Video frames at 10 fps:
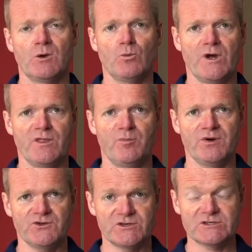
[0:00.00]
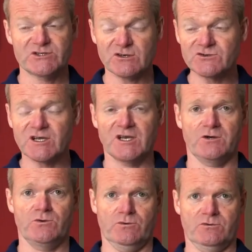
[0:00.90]
where the person doesn't
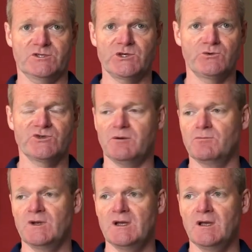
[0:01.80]
go to some,